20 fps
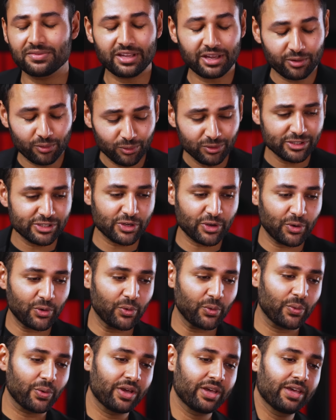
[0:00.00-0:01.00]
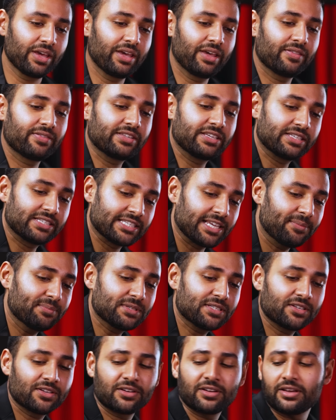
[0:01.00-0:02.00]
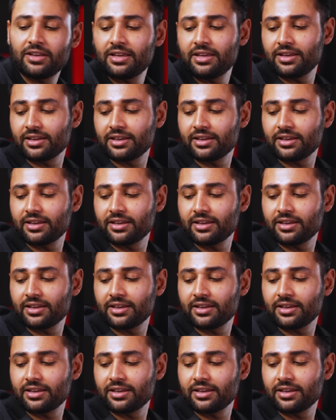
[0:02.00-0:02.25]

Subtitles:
And also, the Samsung